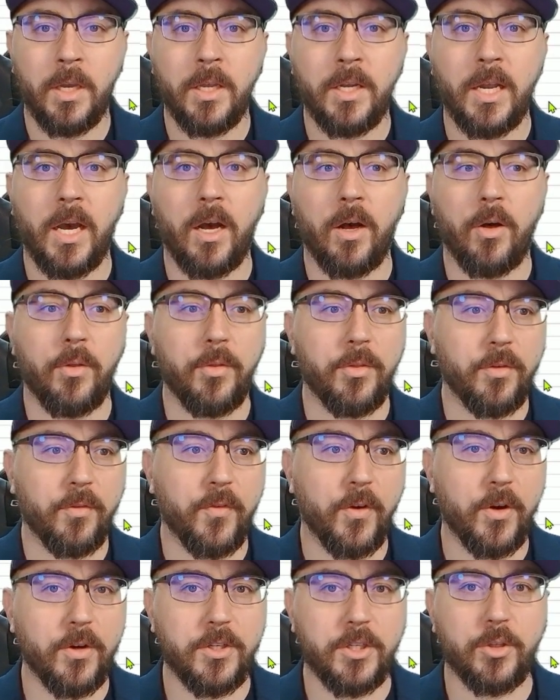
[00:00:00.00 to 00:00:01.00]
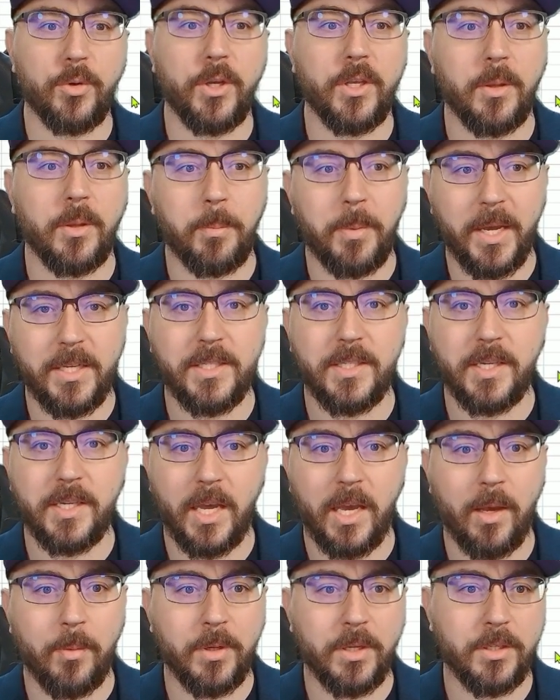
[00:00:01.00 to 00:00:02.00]
Now, the first 3, the base
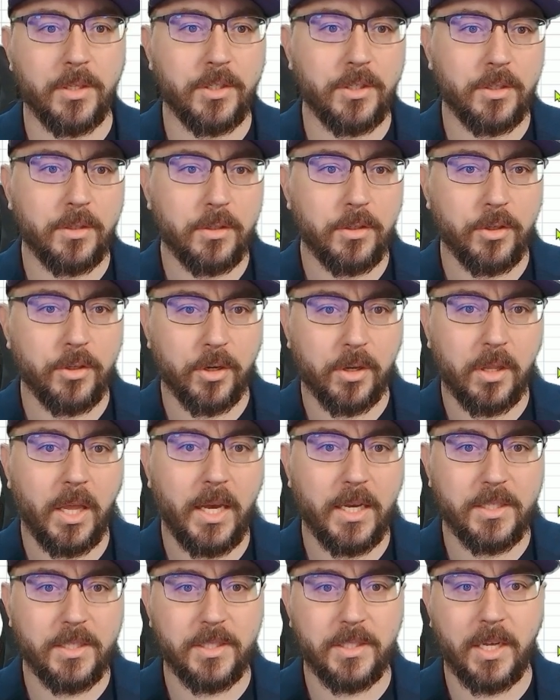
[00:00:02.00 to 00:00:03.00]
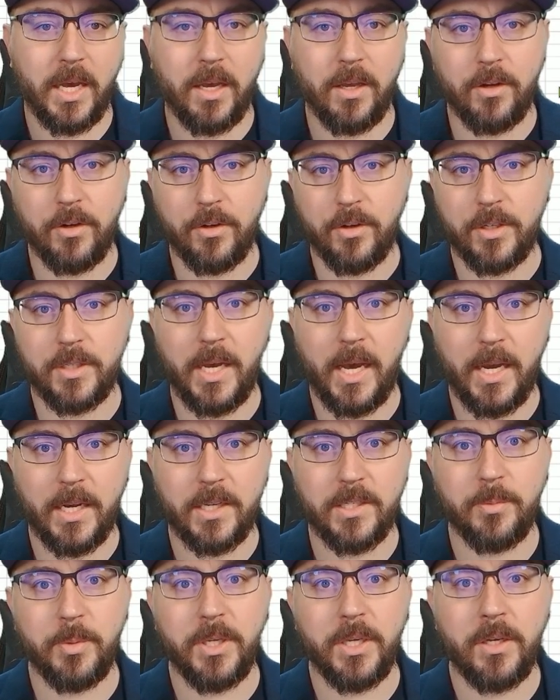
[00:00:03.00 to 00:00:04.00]
damage, your class stat, and your attack
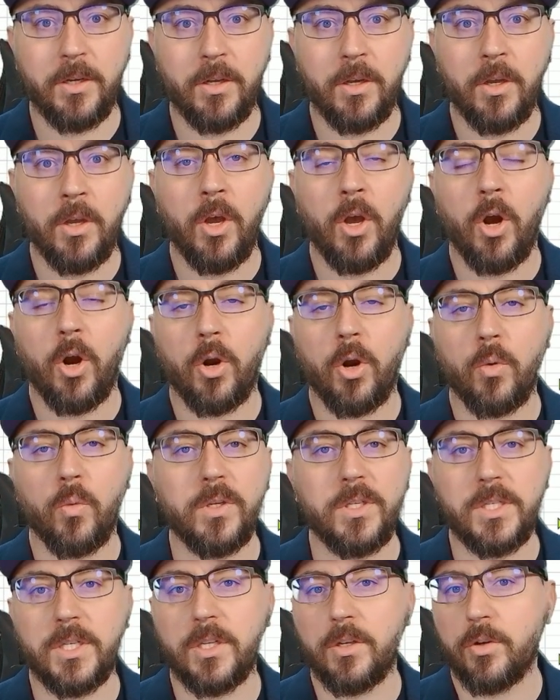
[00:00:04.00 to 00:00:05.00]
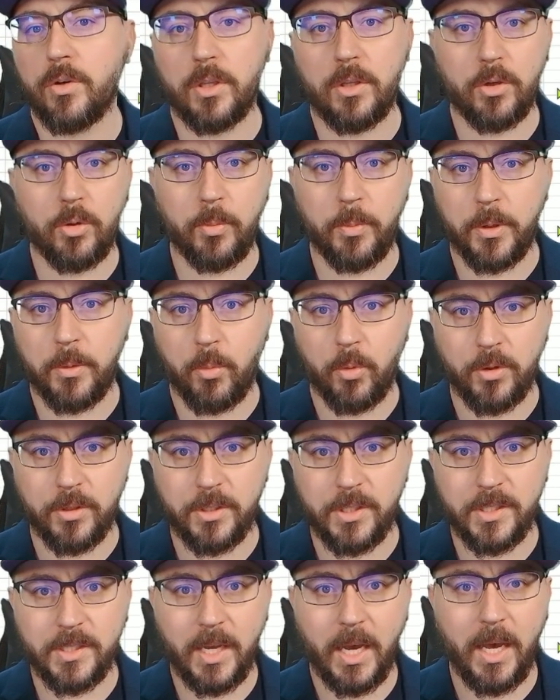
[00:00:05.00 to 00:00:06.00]
speed, are ones that are a little bit more
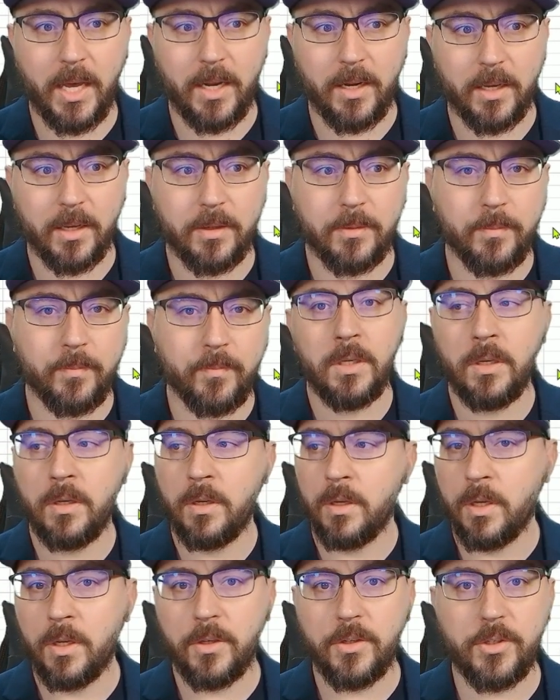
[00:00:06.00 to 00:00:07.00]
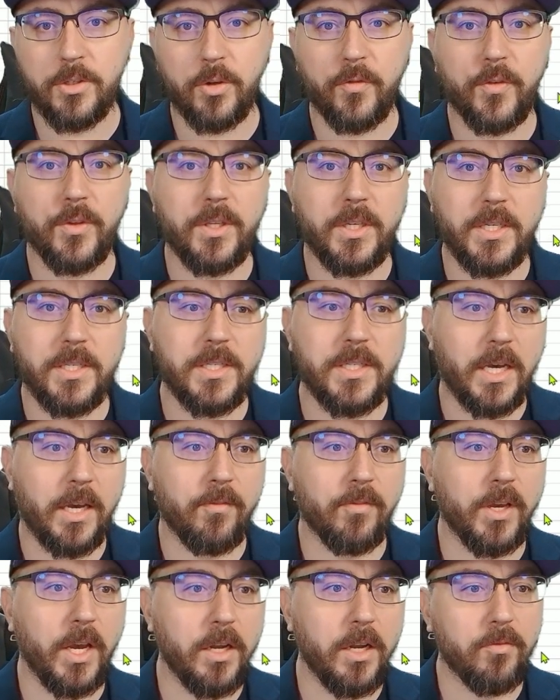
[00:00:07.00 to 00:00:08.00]
static. So for these,
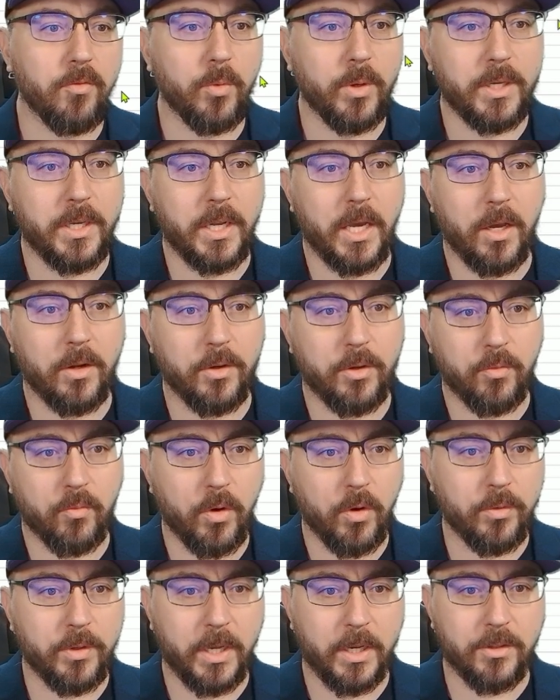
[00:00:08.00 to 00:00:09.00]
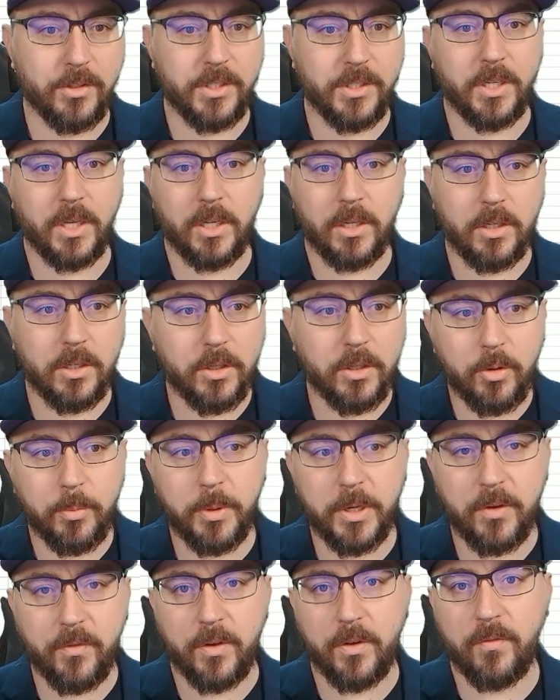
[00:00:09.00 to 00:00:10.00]
I've kind of went down and wrote down just a little
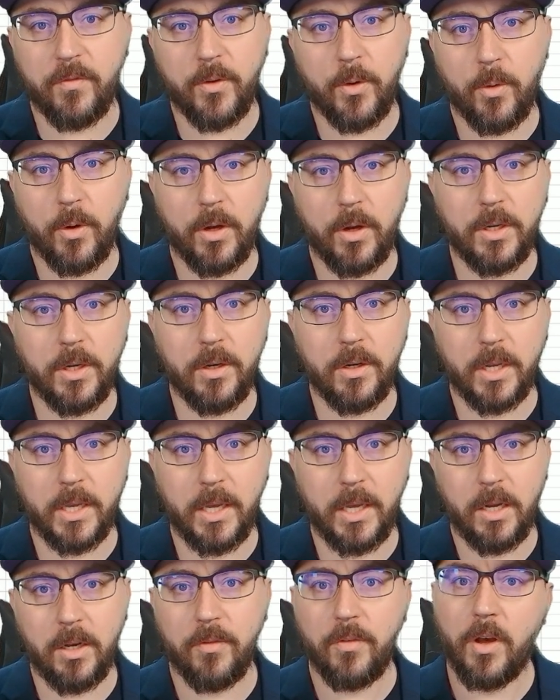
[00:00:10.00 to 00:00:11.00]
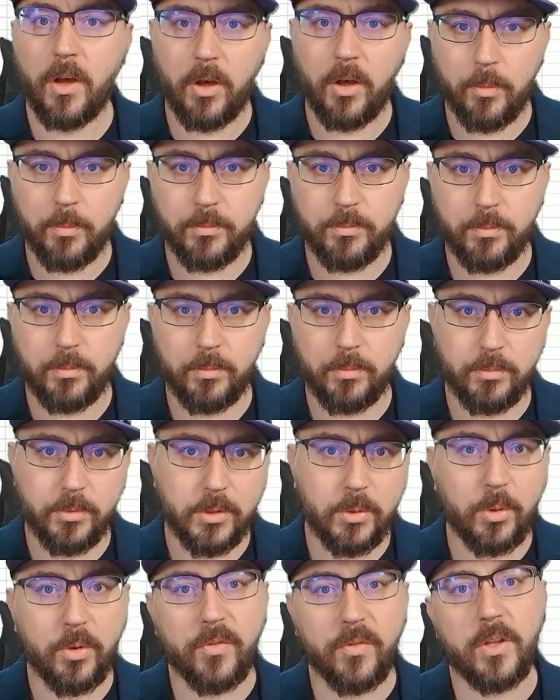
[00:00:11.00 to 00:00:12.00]
bit of info on here to kind of help
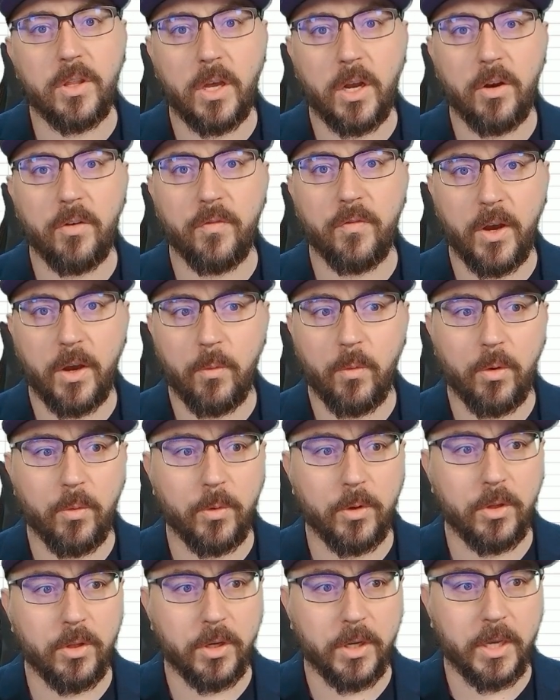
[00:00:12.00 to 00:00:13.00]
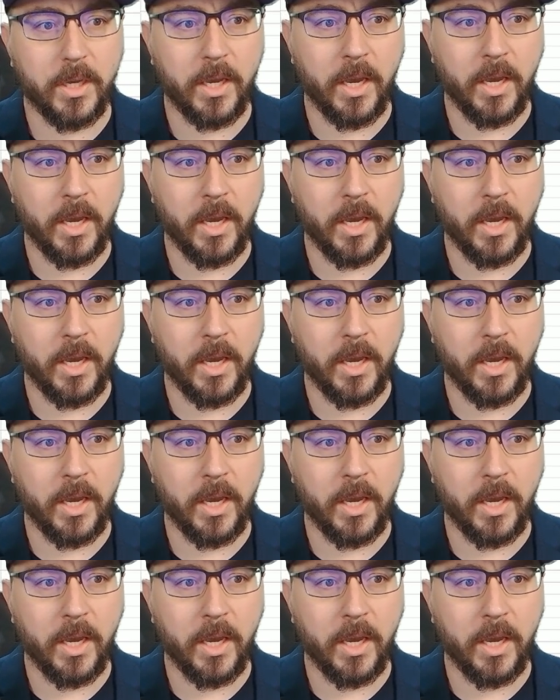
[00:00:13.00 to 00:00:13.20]
sort of clarify what we're looking